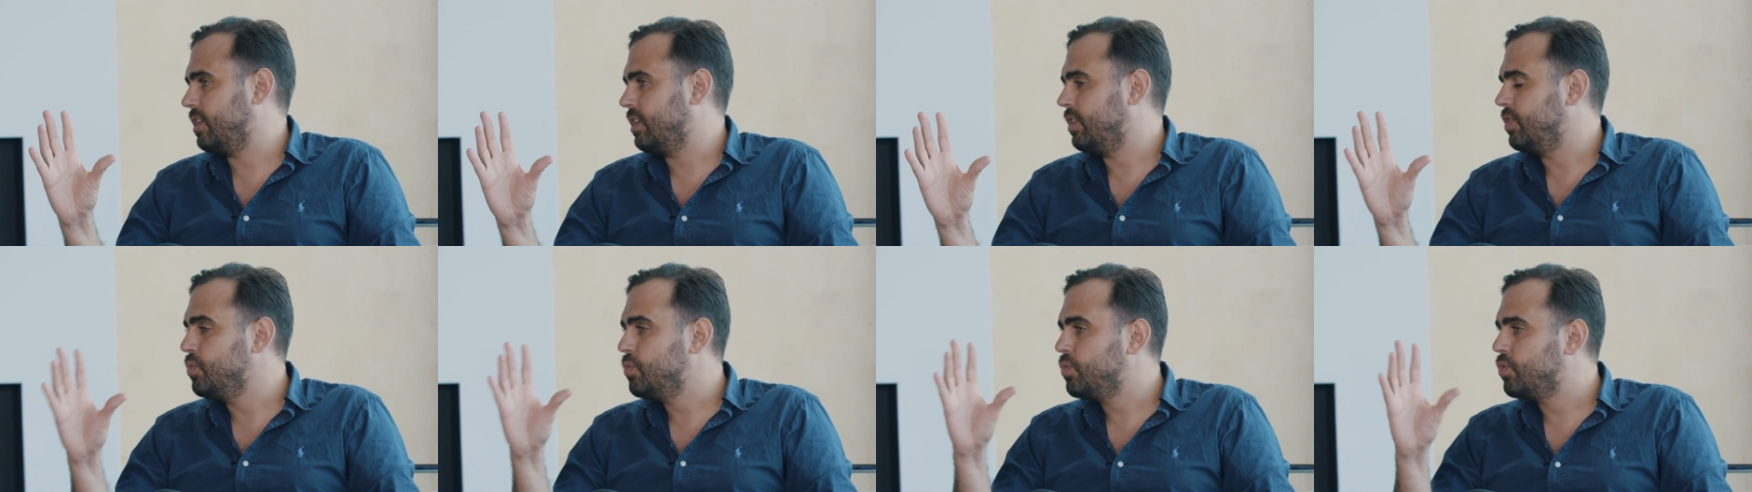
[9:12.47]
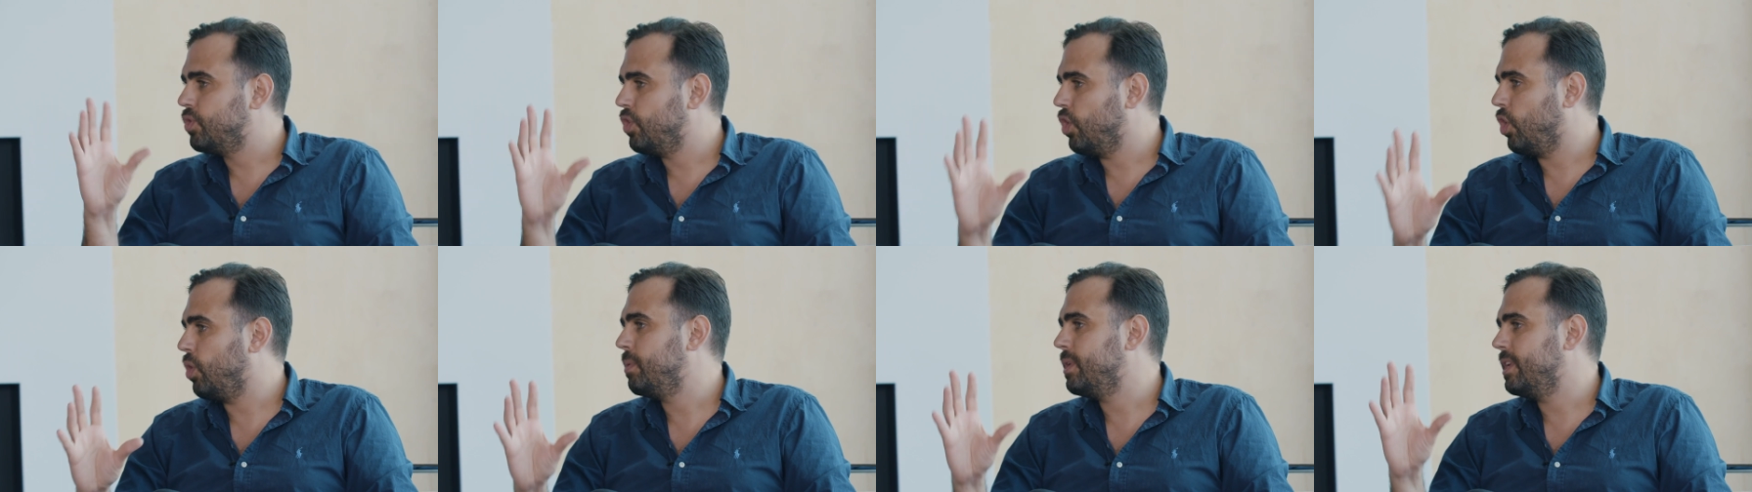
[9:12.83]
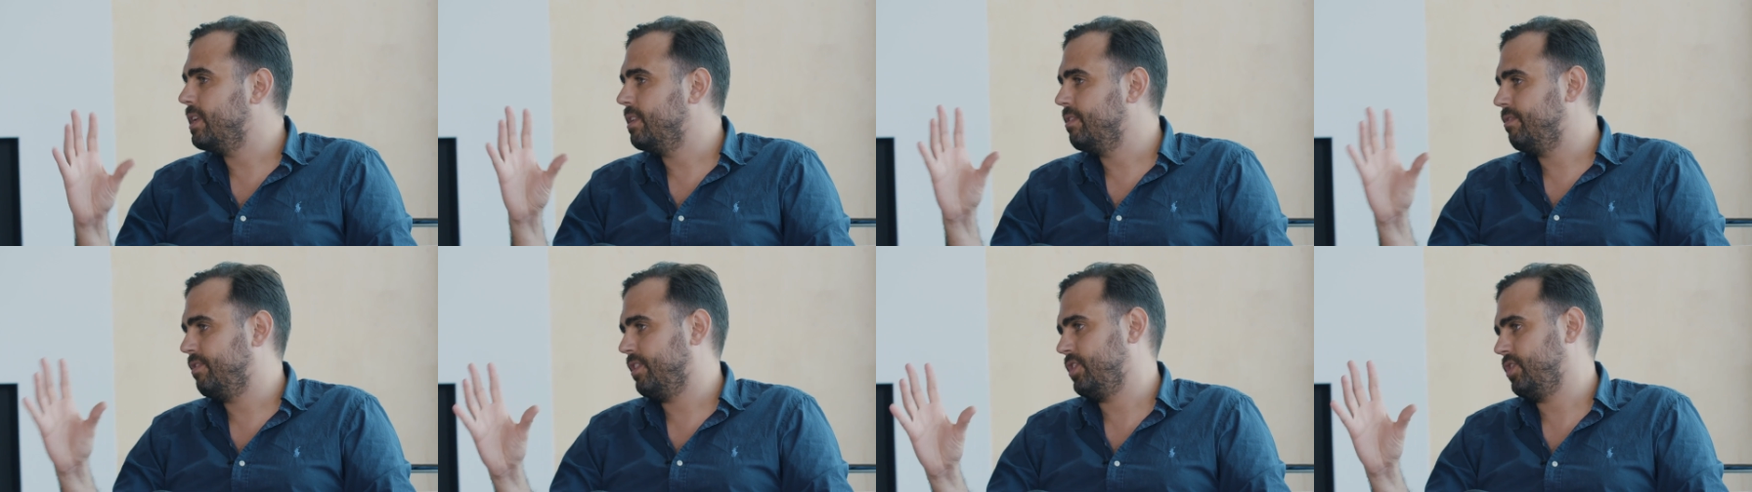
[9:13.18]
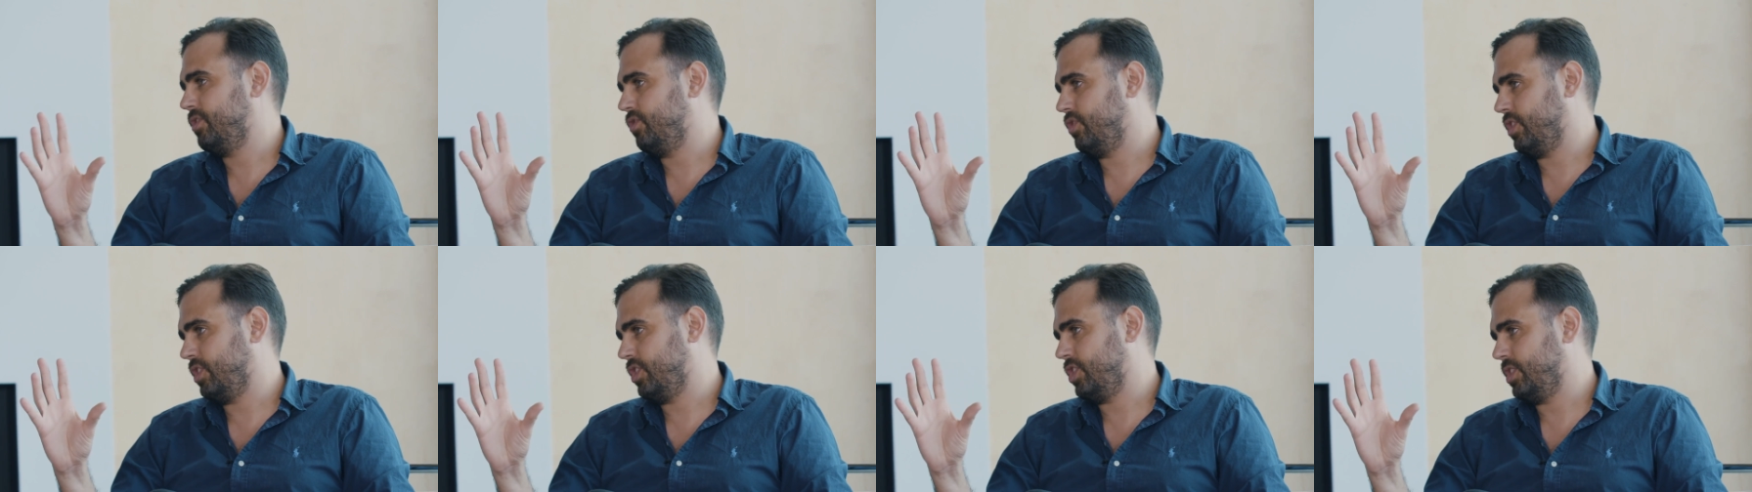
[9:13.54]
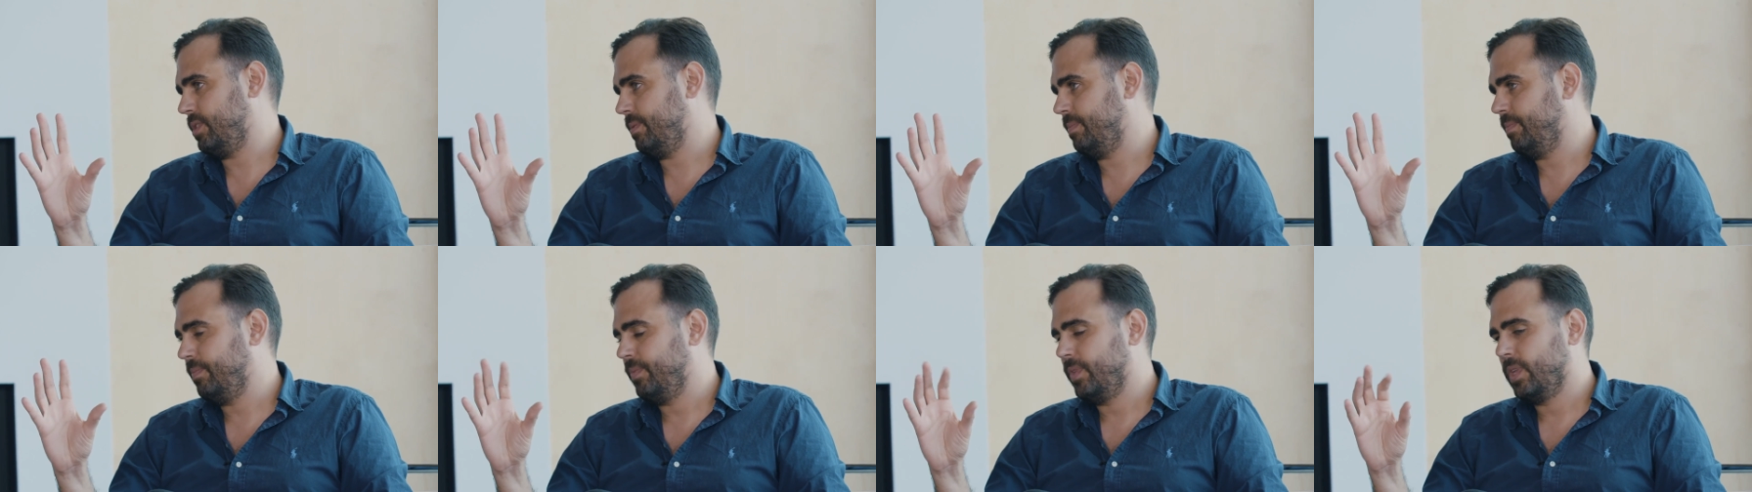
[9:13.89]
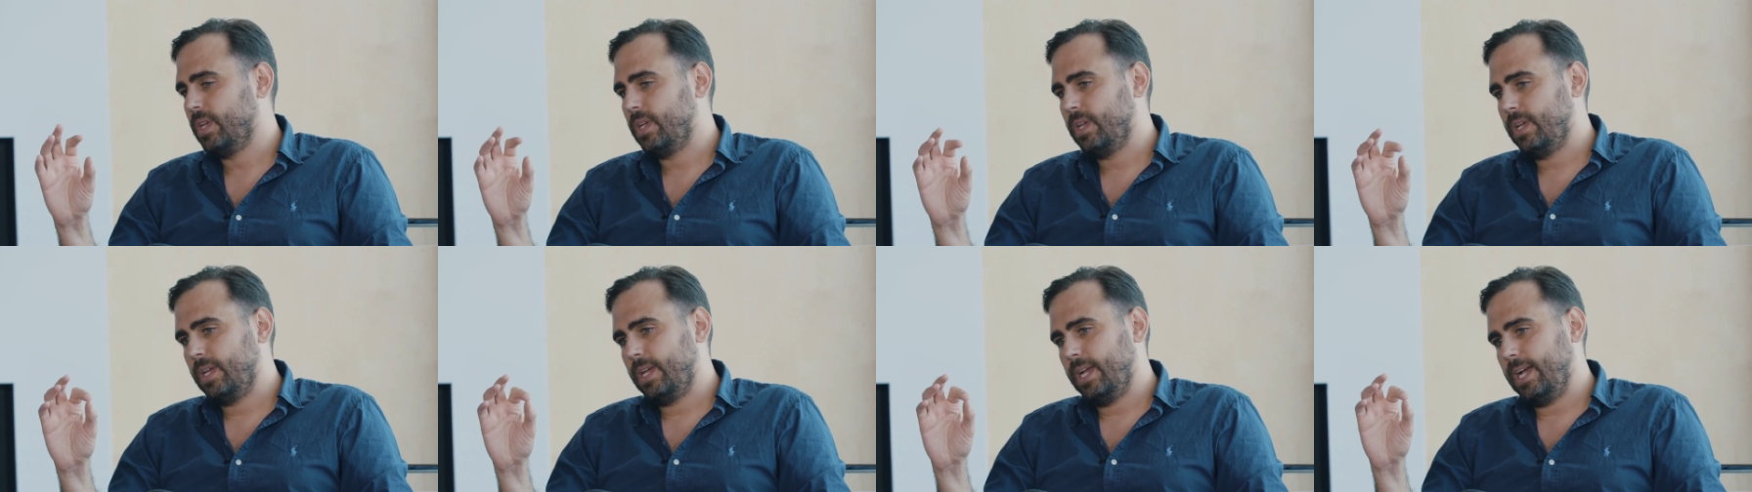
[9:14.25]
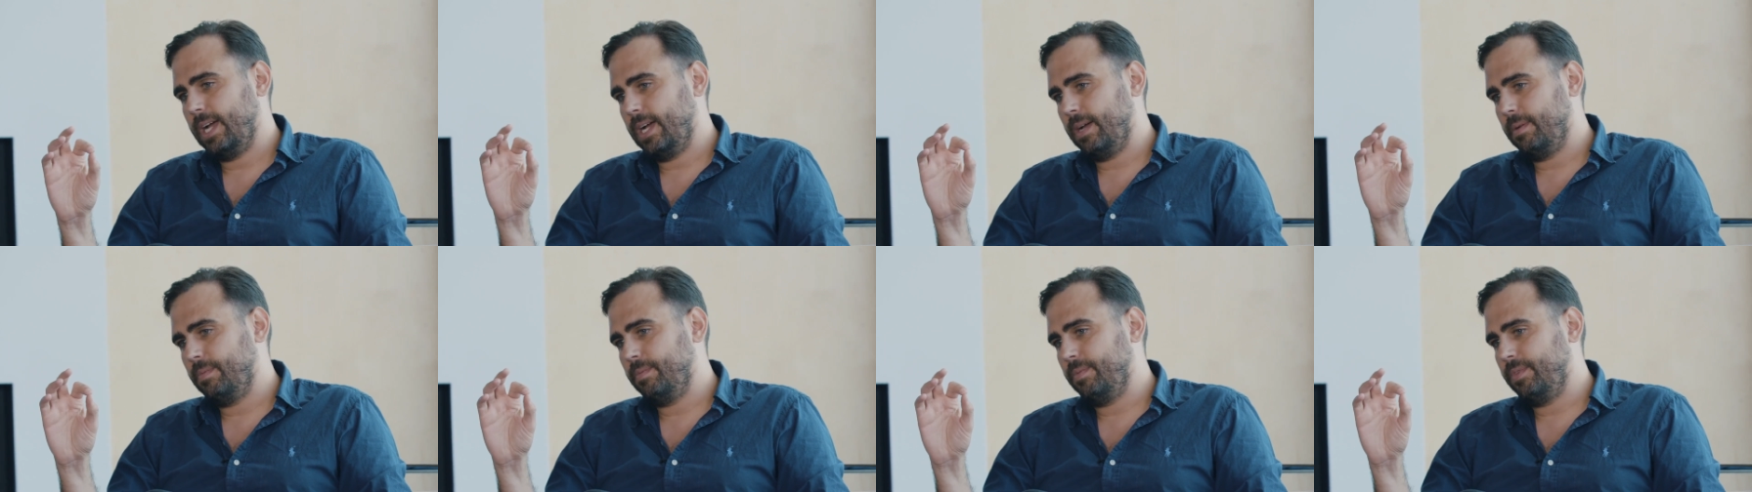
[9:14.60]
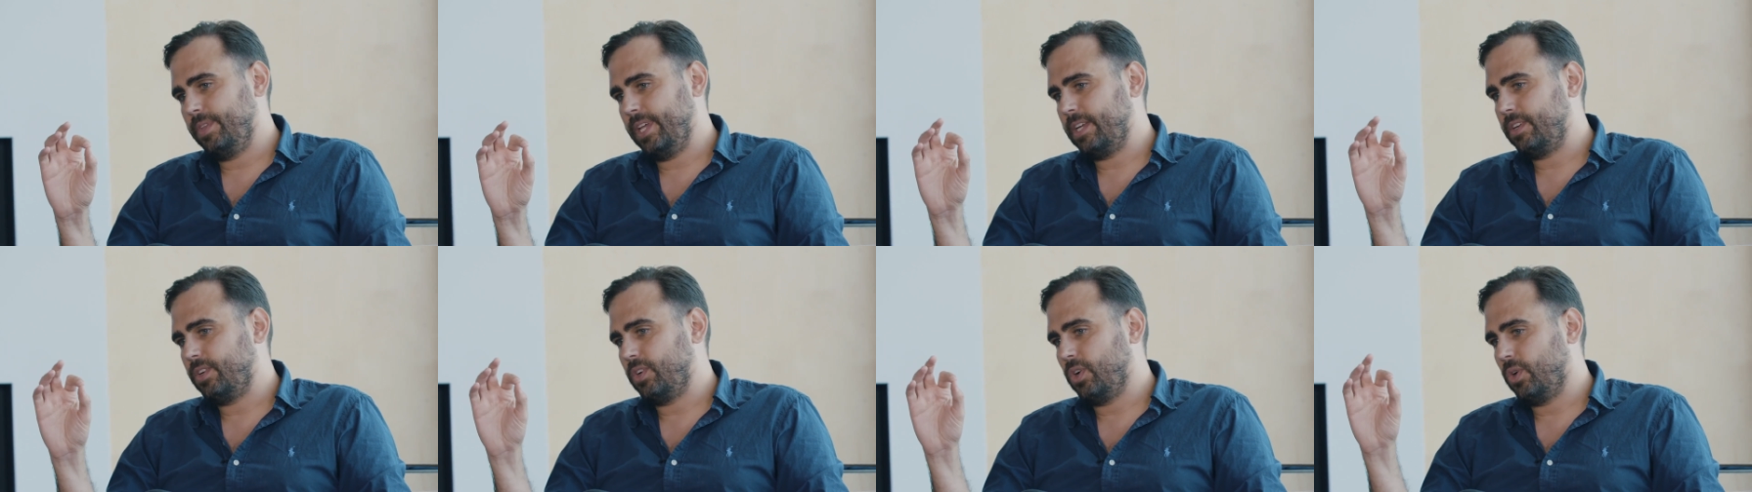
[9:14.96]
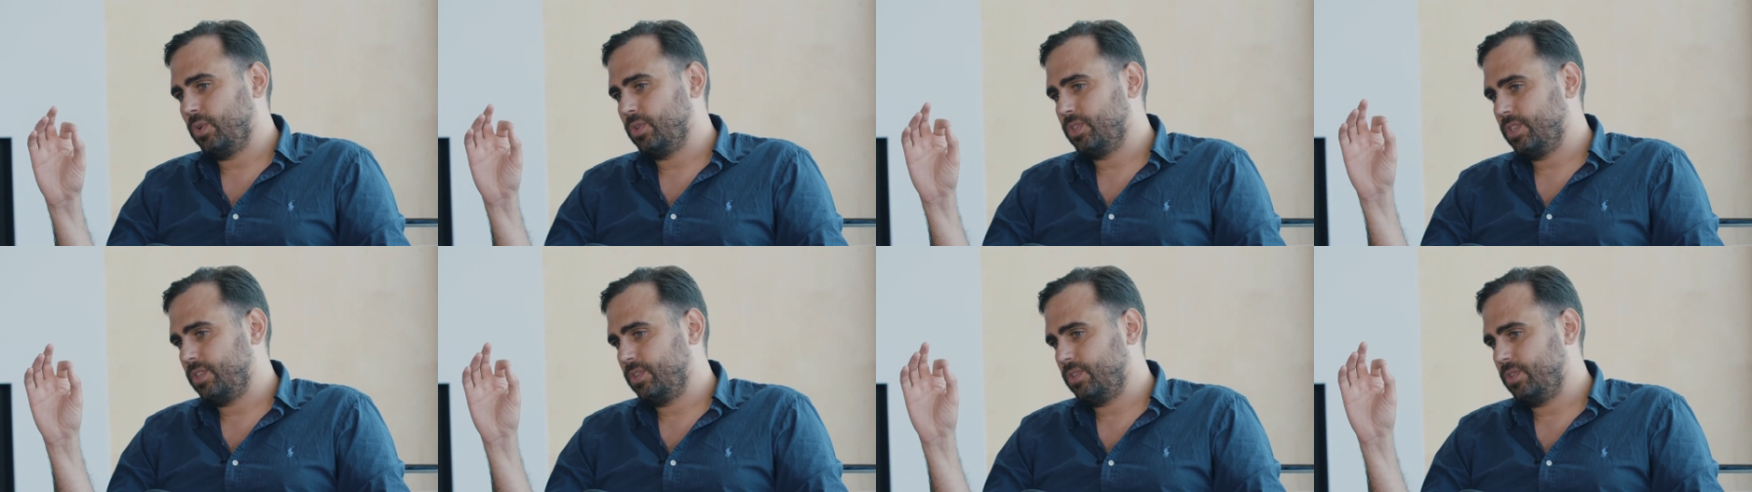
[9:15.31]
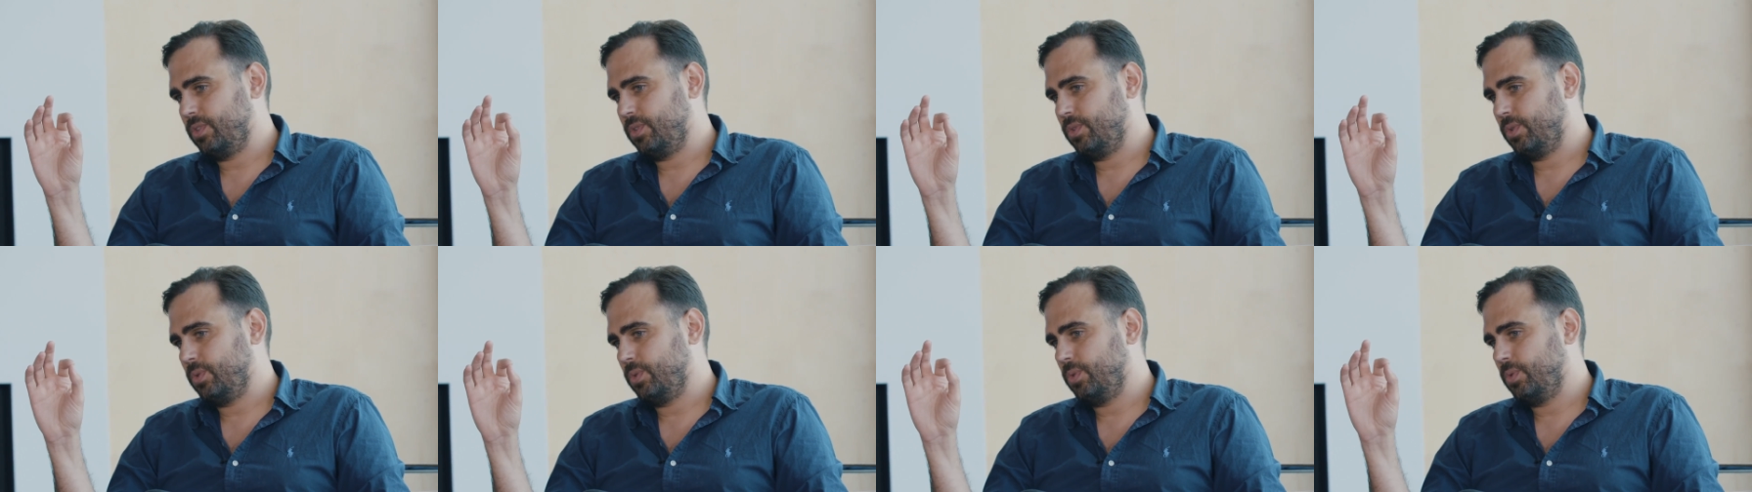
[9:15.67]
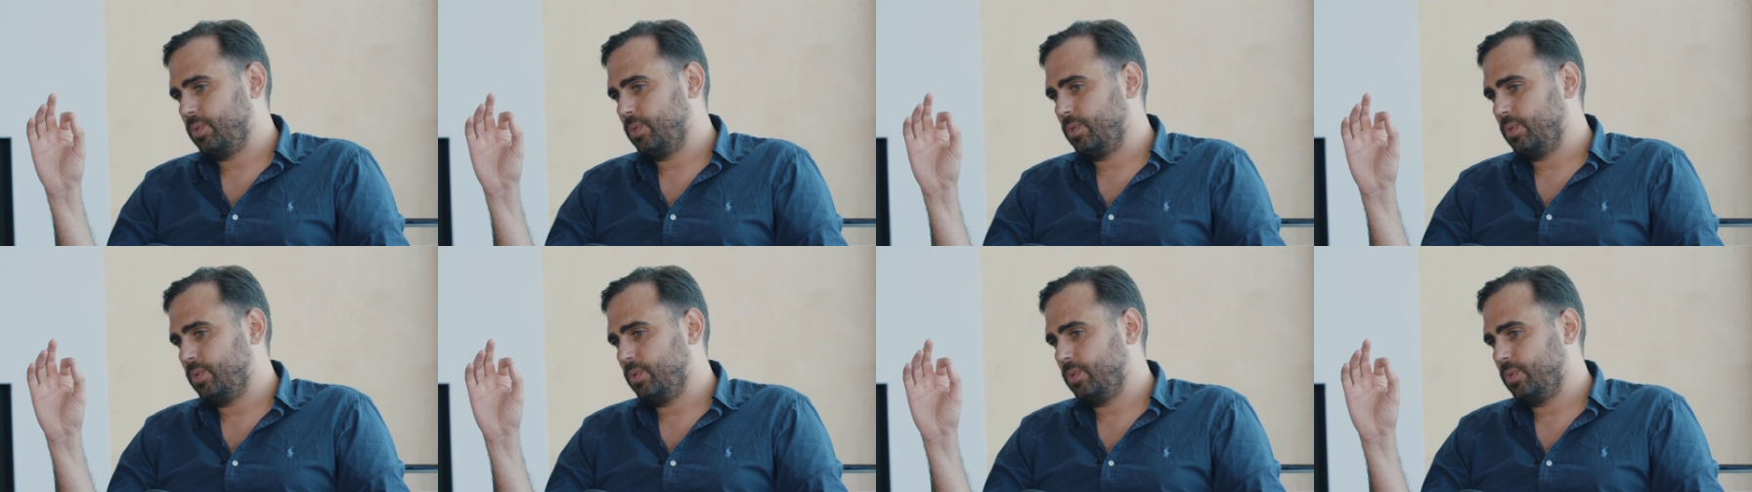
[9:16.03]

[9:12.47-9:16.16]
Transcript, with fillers: a new global infrastructure mm -hmm. um, that goes into